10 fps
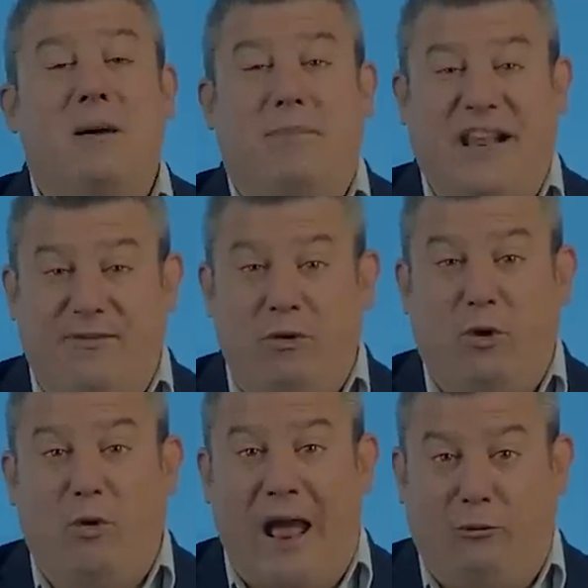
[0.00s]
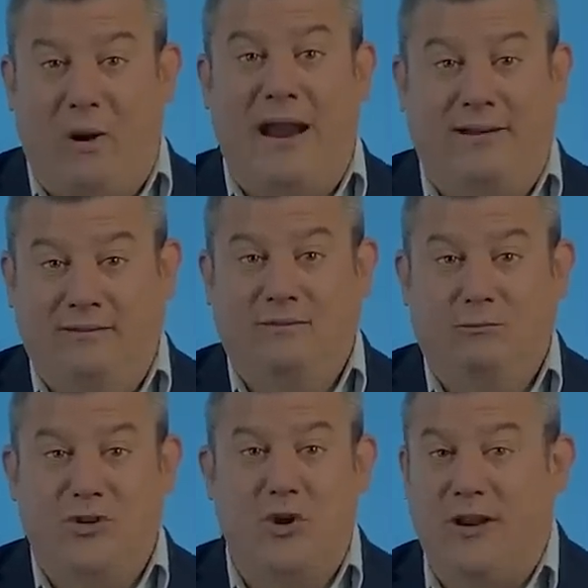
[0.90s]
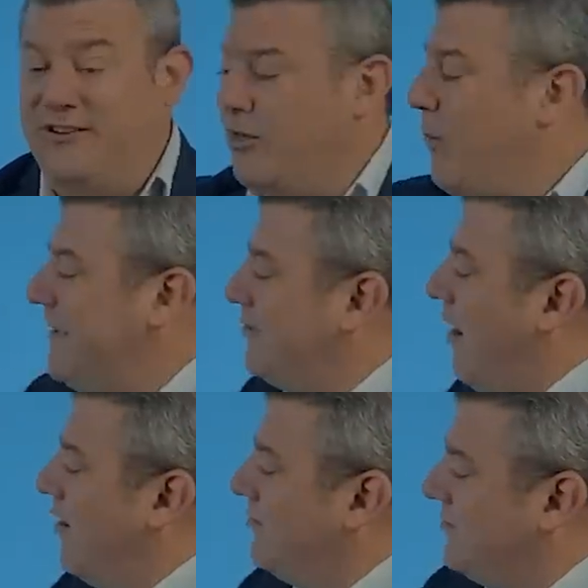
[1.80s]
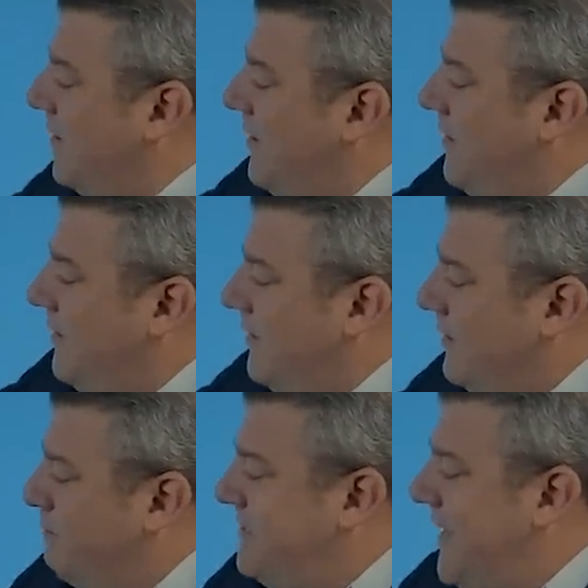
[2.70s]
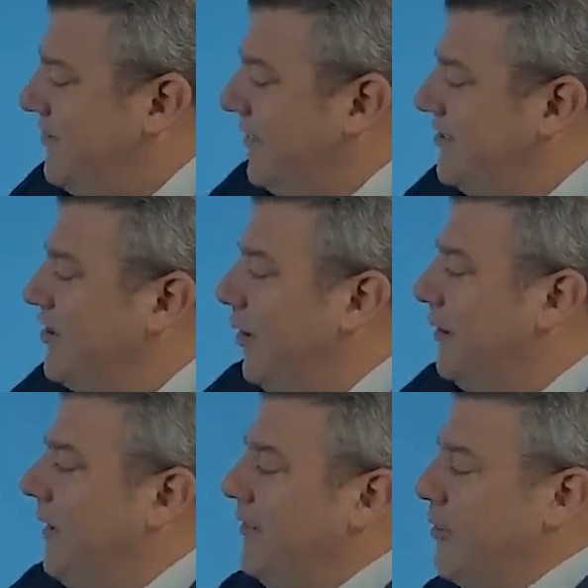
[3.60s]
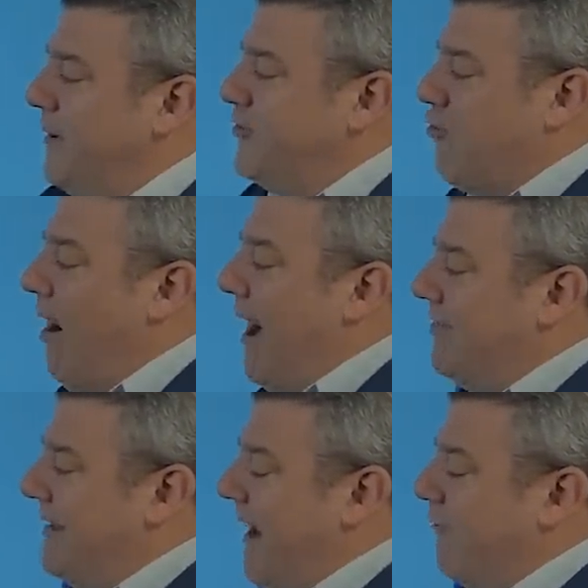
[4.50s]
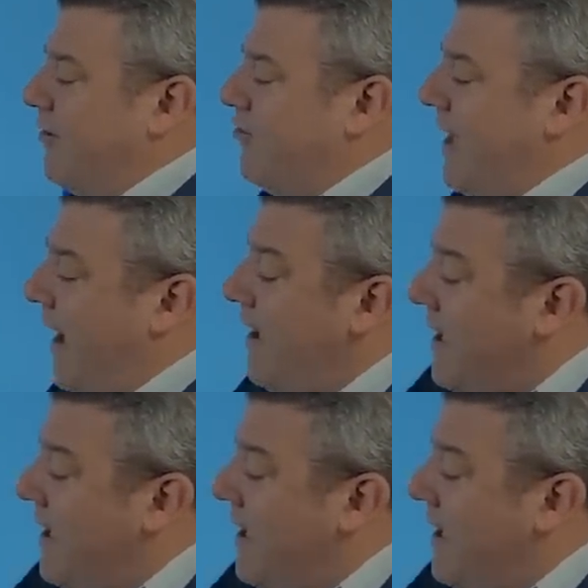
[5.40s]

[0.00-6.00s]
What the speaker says: But even with all that rain returning to the west coast, potentially still a little bit drier than average there,